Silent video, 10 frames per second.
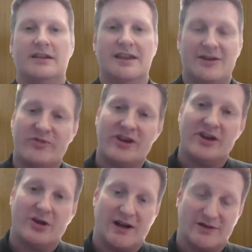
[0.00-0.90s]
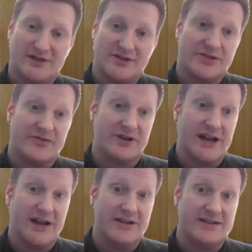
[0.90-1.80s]
Then we go out and search for
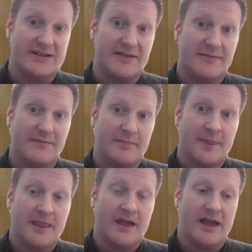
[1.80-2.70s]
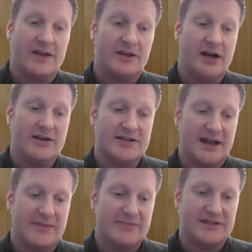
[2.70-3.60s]
a data set. And a lot of
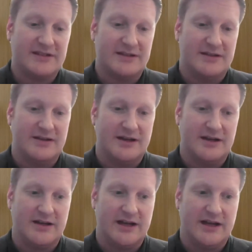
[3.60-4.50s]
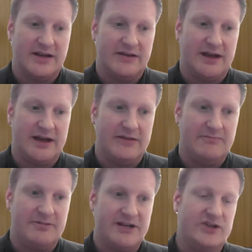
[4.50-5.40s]
times a
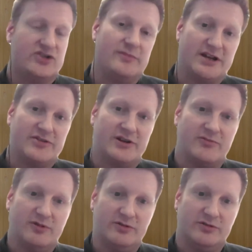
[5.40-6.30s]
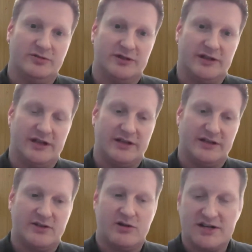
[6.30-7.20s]
potential metric will get
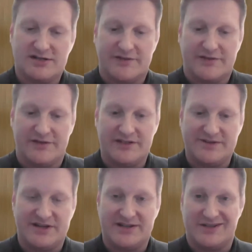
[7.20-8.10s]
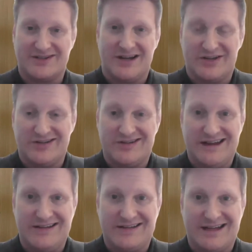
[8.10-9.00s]
crossed off the list because there's not a good
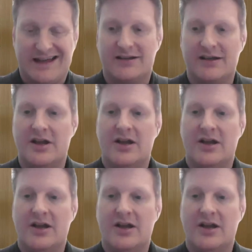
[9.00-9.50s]
data set,